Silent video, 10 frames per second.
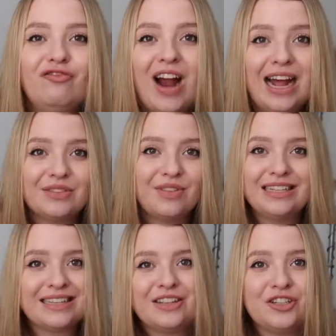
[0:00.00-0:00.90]
random
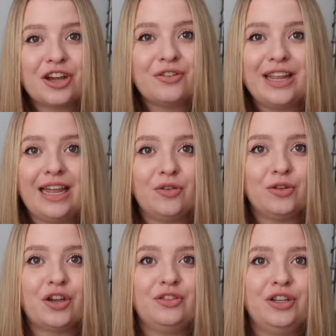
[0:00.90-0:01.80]
things in that you don't need or
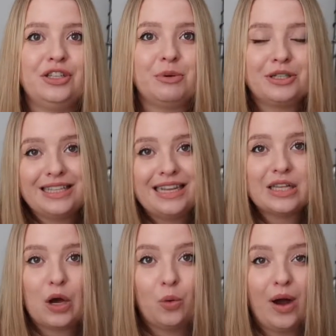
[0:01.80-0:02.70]
don't use, whereas these
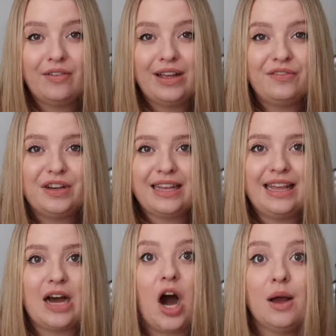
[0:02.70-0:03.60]
all have everything
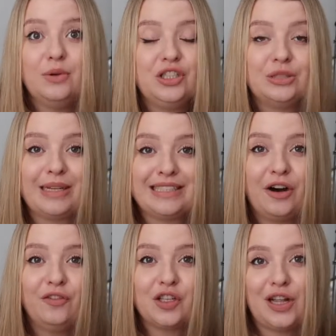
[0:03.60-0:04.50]
in that I would use myself.